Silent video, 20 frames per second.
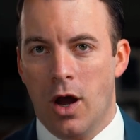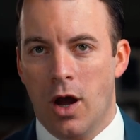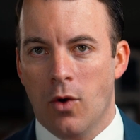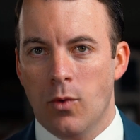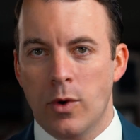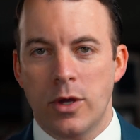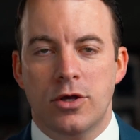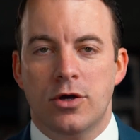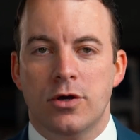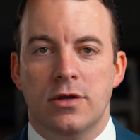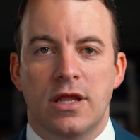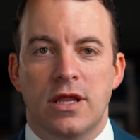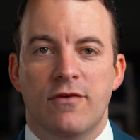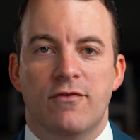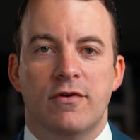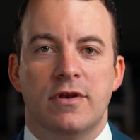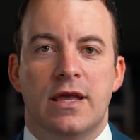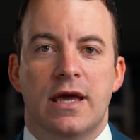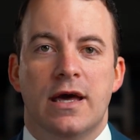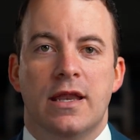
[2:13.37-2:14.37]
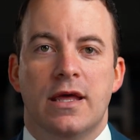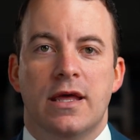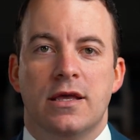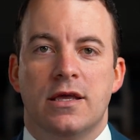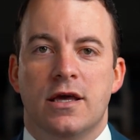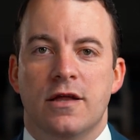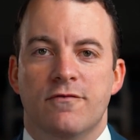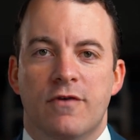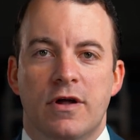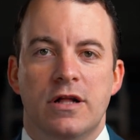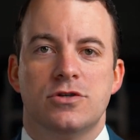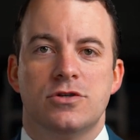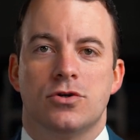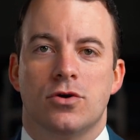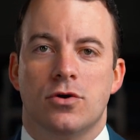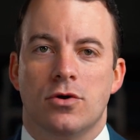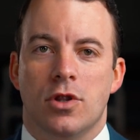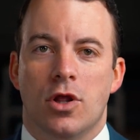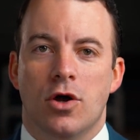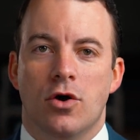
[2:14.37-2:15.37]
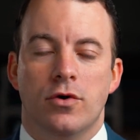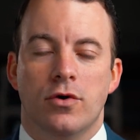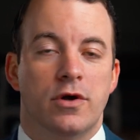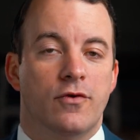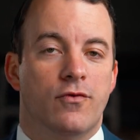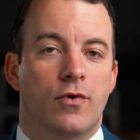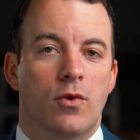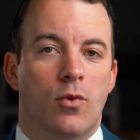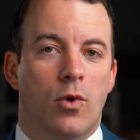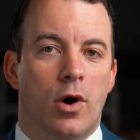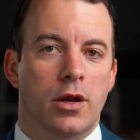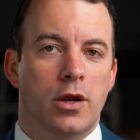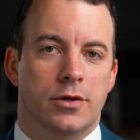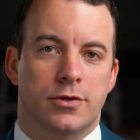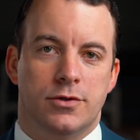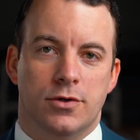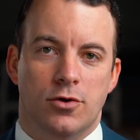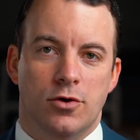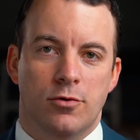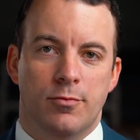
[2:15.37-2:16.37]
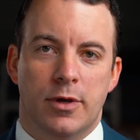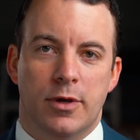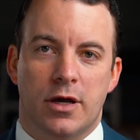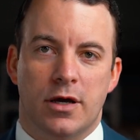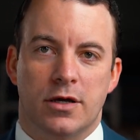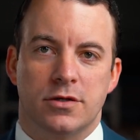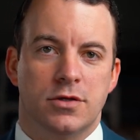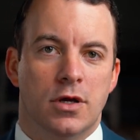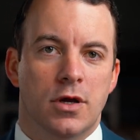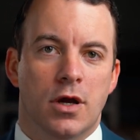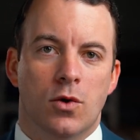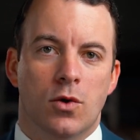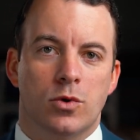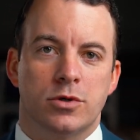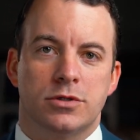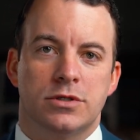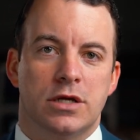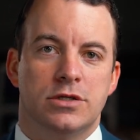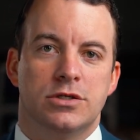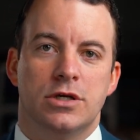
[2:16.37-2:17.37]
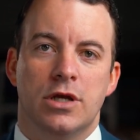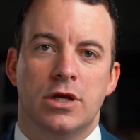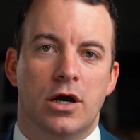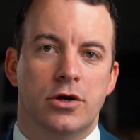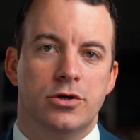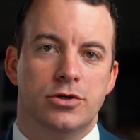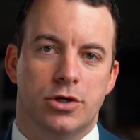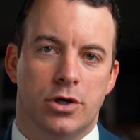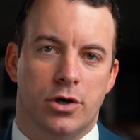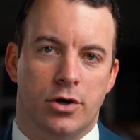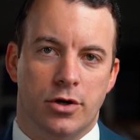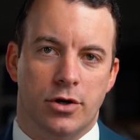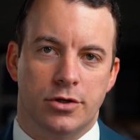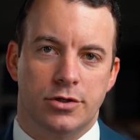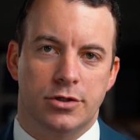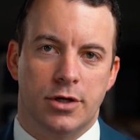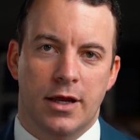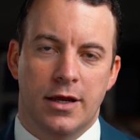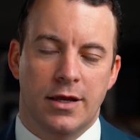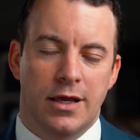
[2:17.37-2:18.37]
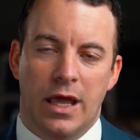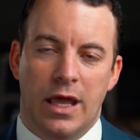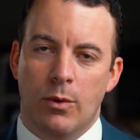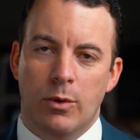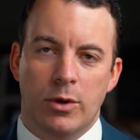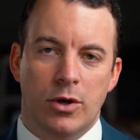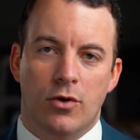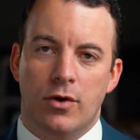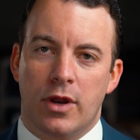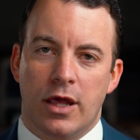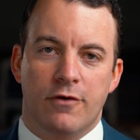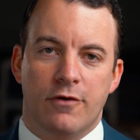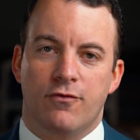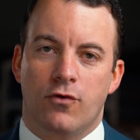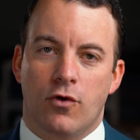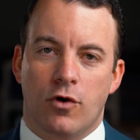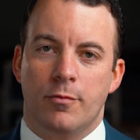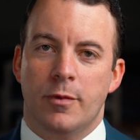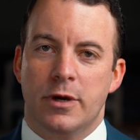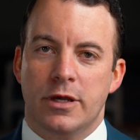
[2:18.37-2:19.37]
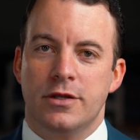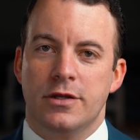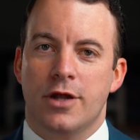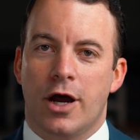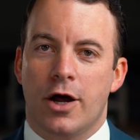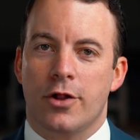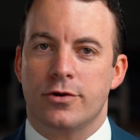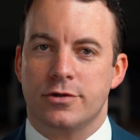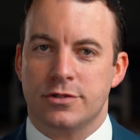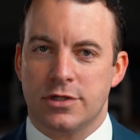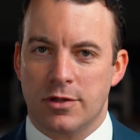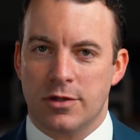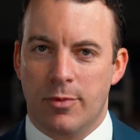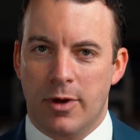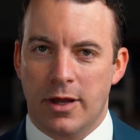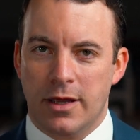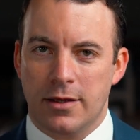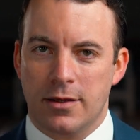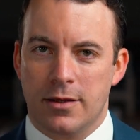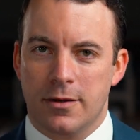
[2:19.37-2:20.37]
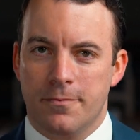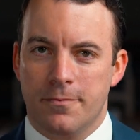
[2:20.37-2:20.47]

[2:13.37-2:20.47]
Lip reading: We couldn't even get a conventional loan if we wanted to because we're such a young church and we don't have $4 million in the bank.